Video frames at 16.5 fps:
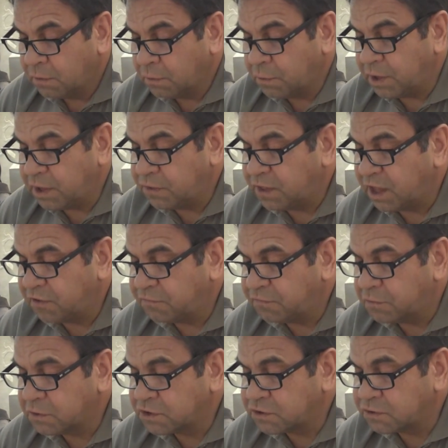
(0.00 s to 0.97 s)
We
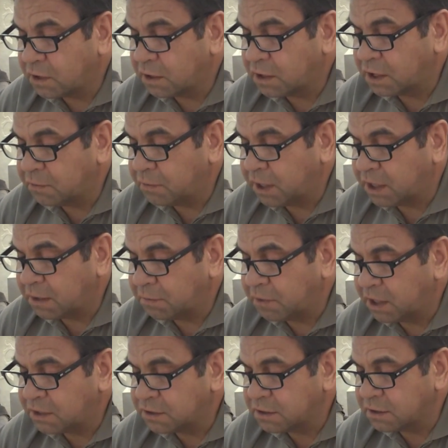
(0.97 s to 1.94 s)
therefore strongly
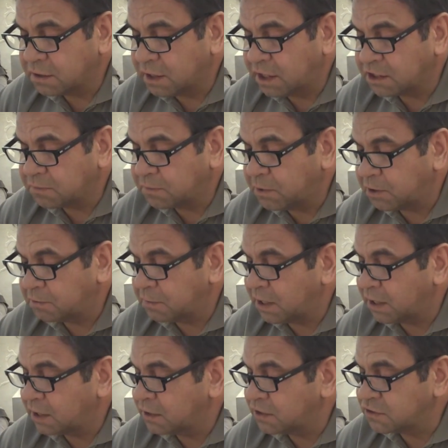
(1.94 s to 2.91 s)
recommend to the expert
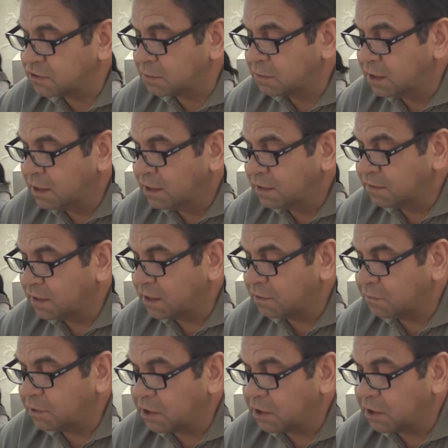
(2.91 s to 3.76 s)
mechanism that it